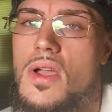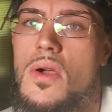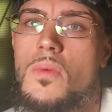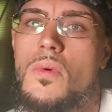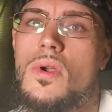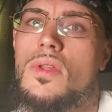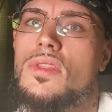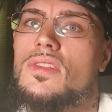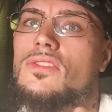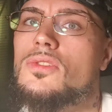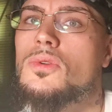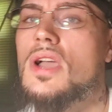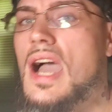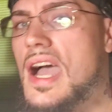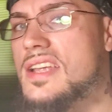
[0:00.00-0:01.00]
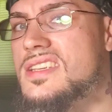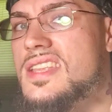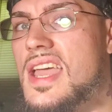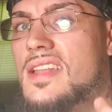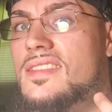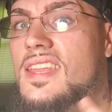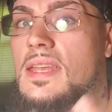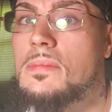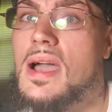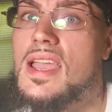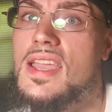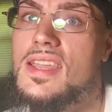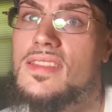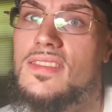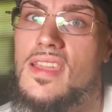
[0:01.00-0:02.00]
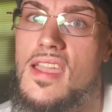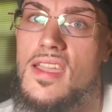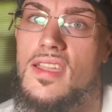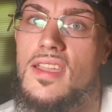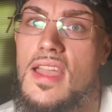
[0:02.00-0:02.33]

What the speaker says: were the two guys that did my intake.